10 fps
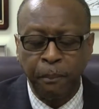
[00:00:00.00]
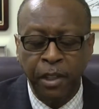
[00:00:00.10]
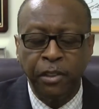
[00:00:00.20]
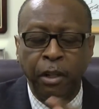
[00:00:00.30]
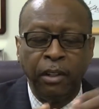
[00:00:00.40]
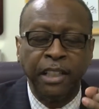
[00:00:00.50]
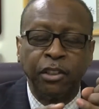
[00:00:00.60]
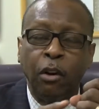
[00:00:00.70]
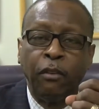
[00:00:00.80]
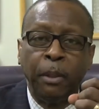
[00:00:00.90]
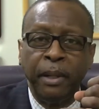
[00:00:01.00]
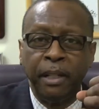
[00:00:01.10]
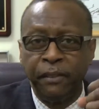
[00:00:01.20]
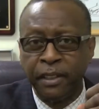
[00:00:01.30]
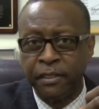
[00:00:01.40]
So let's go over the
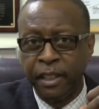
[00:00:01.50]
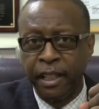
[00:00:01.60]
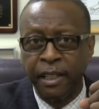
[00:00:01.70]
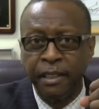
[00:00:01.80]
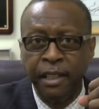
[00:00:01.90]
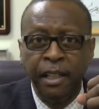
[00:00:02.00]
benefits again.